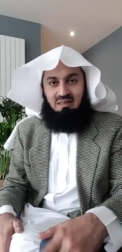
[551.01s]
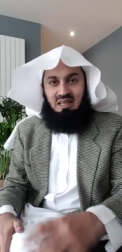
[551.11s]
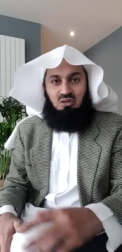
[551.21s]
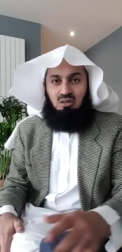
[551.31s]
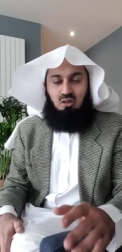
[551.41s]

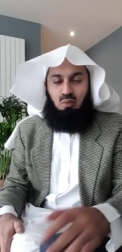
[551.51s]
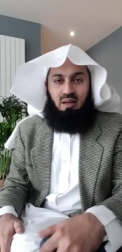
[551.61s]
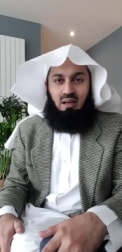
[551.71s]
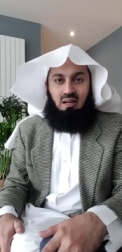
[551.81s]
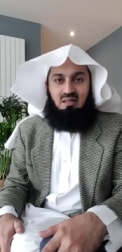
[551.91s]
That's not the
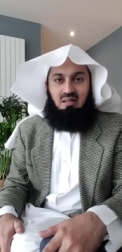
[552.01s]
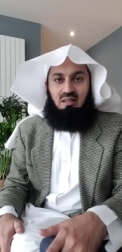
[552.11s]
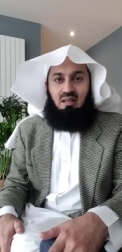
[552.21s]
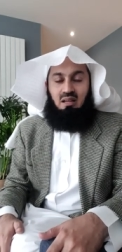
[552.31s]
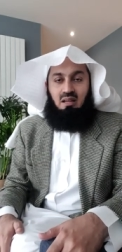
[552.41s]
way Allah
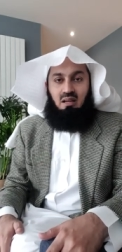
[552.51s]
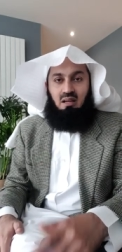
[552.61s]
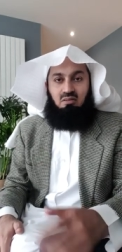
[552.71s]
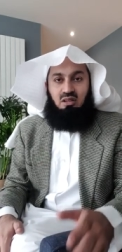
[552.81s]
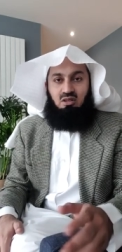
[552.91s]
said
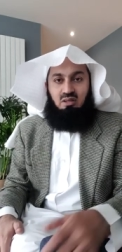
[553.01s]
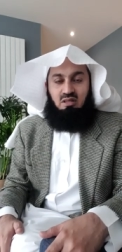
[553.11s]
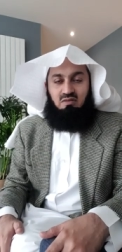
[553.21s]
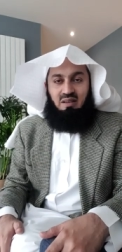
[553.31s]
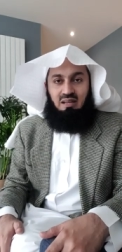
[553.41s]
a religion
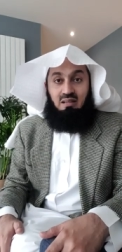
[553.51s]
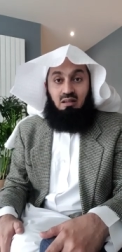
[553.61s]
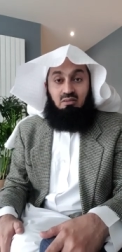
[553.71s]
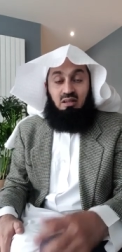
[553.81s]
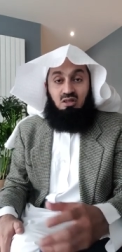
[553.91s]
is valid.
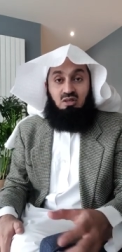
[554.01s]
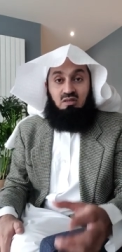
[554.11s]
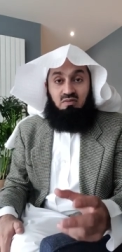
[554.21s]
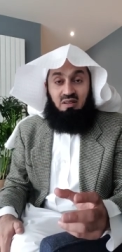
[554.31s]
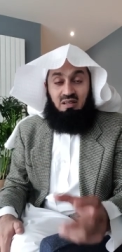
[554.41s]
A
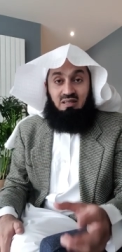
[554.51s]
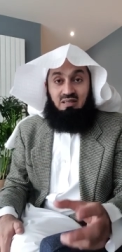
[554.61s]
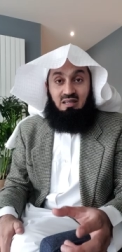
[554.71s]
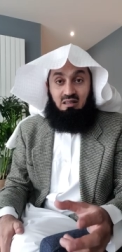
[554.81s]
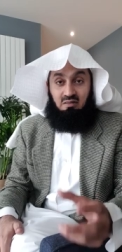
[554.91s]
religious
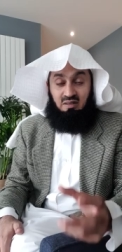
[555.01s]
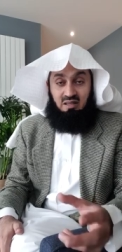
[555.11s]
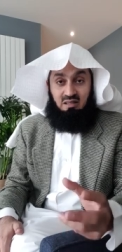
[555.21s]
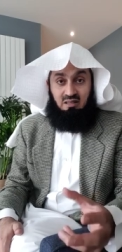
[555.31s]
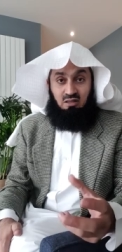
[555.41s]
validity, the
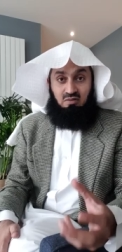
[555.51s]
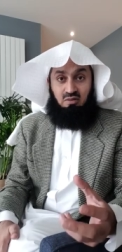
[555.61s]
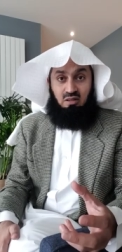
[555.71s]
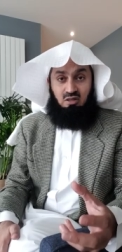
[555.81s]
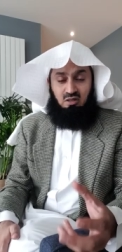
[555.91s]
validity of
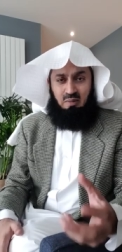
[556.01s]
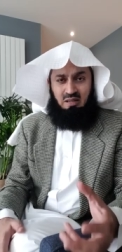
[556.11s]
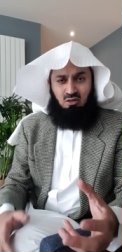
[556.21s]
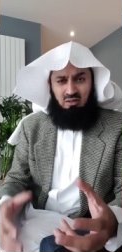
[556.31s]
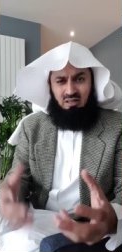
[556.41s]
a religion is
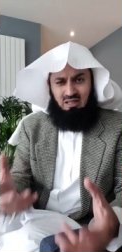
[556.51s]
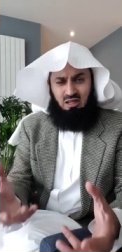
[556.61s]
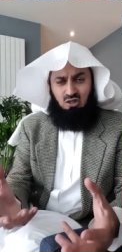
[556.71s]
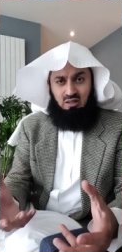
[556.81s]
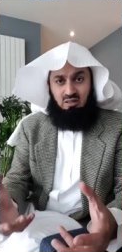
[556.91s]
based on its
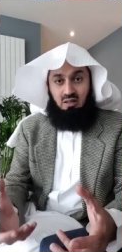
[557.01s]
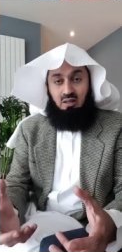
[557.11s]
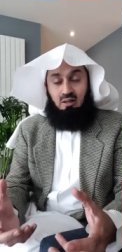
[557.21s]
teachings.